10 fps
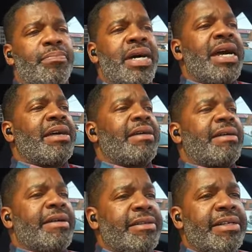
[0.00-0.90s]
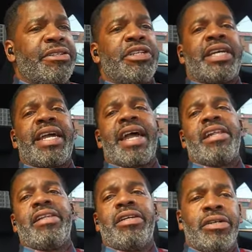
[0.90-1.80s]
My goodness, you
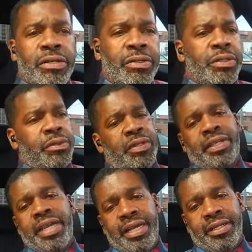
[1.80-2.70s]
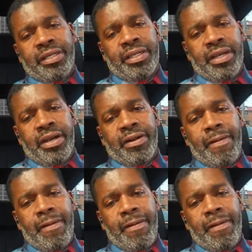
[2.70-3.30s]
can't lose with Caitlin Clark.